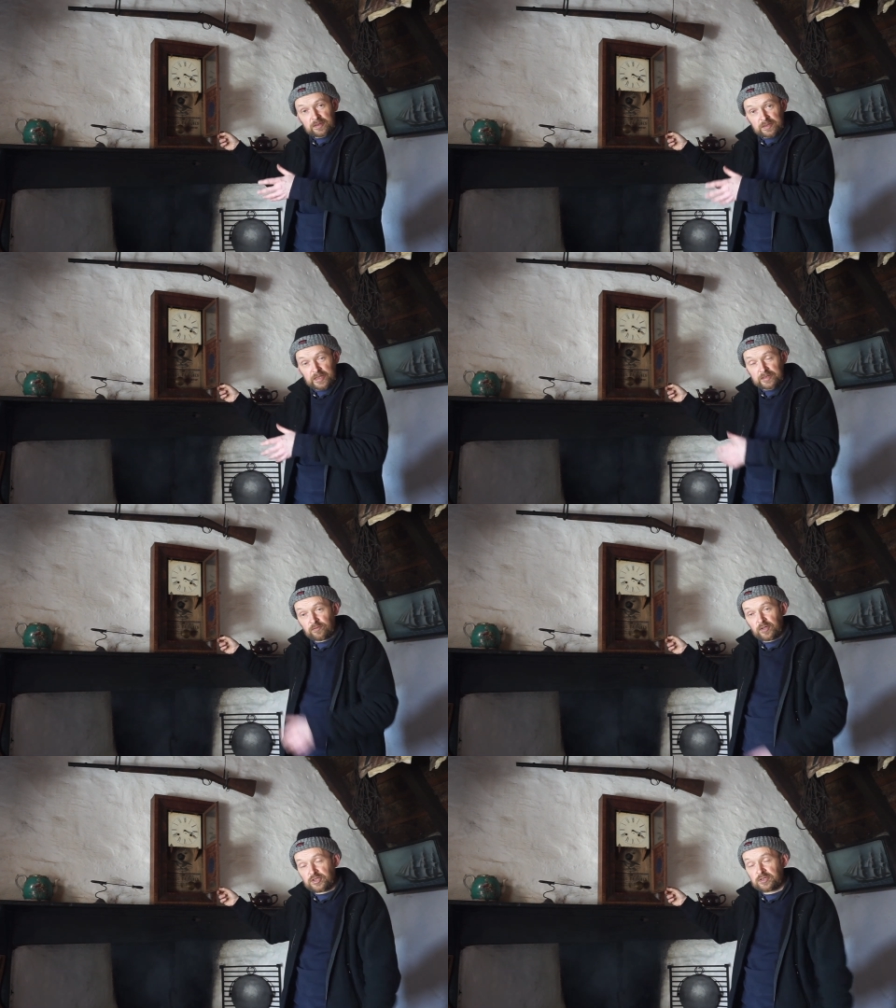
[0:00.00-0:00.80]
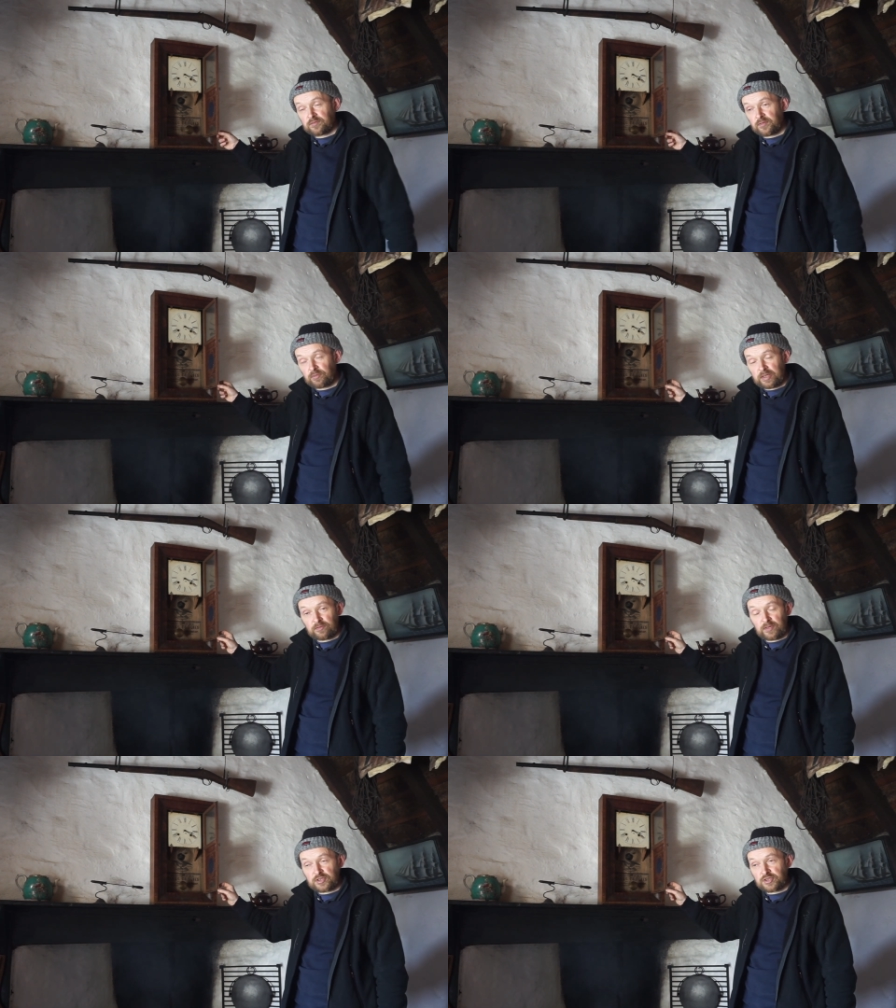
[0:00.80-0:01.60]
line fishing for
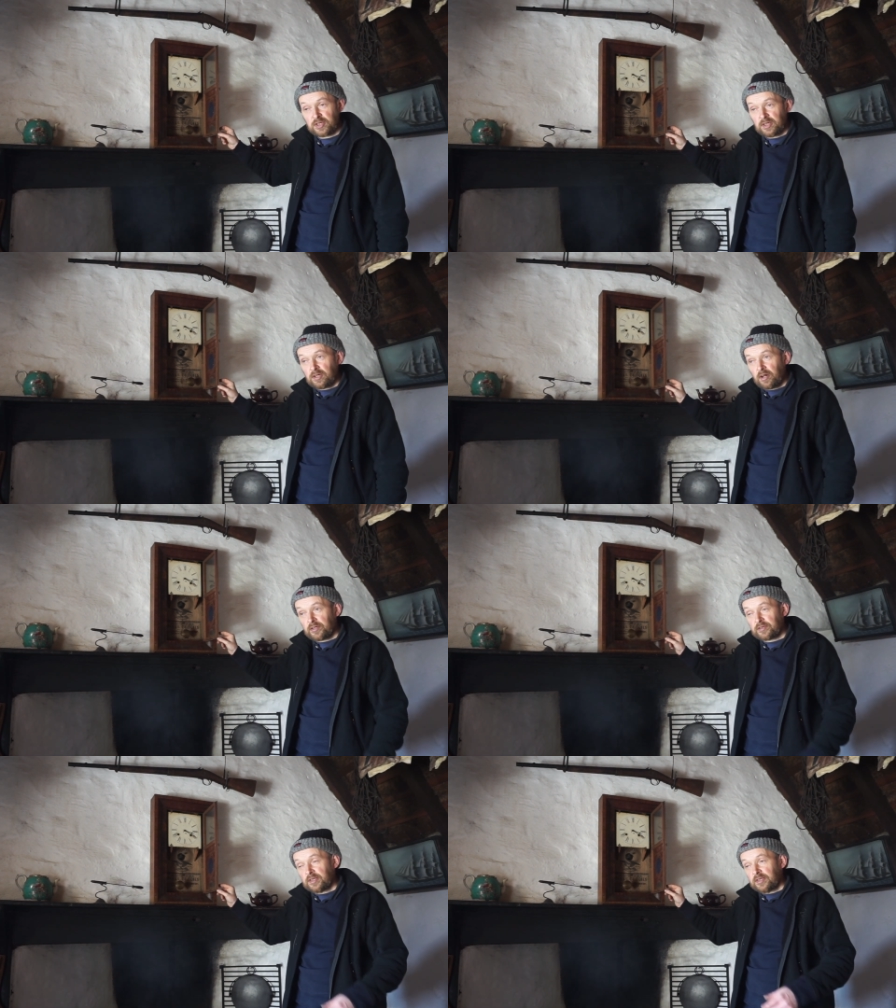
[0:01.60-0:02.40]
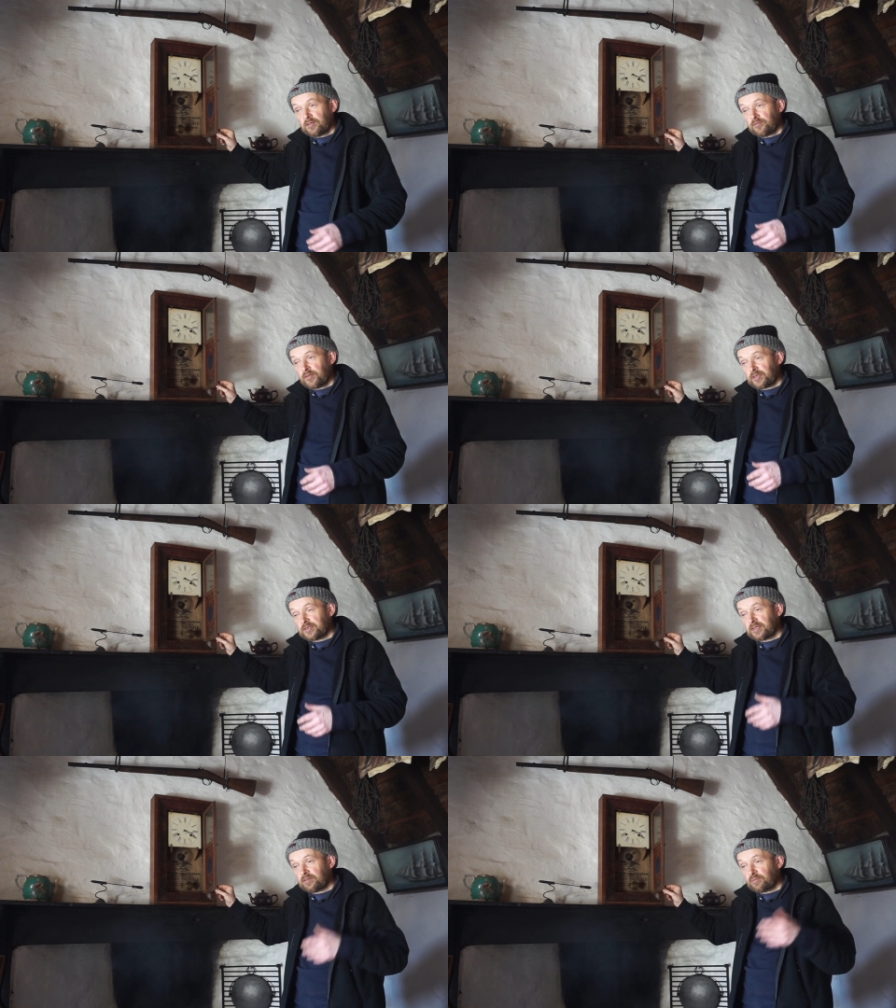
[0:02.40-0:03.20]
whitefish, or for
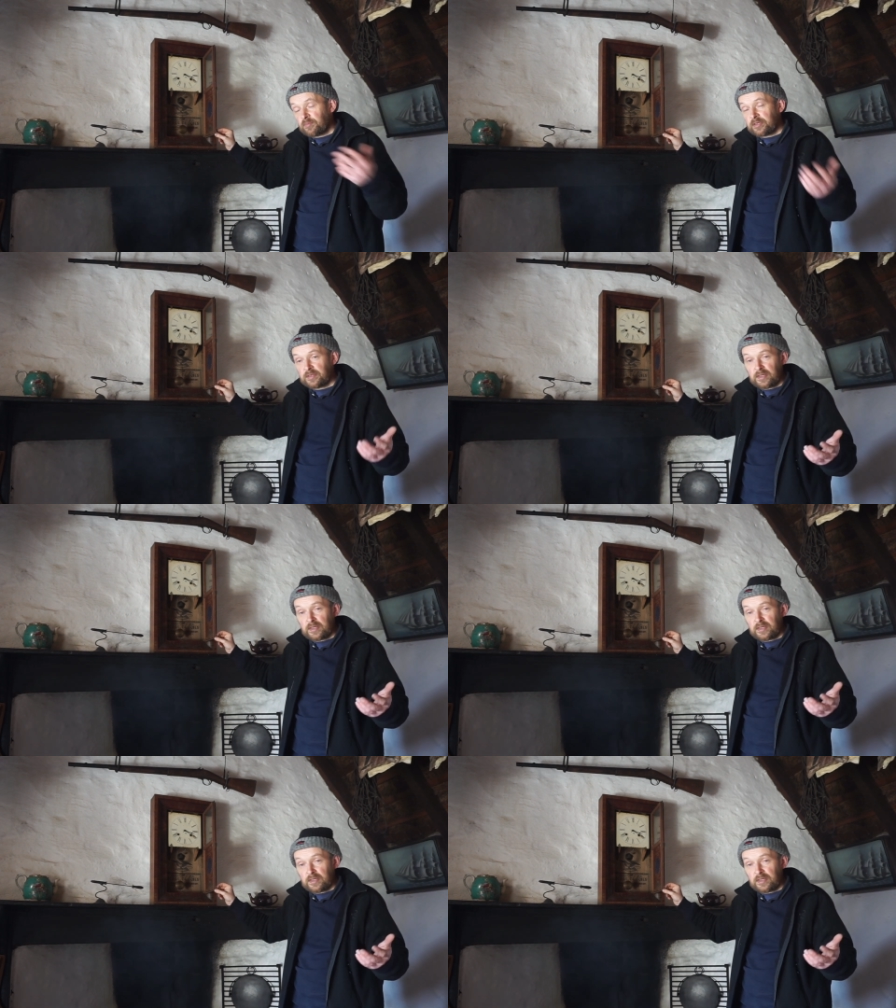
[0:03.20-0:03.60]
the women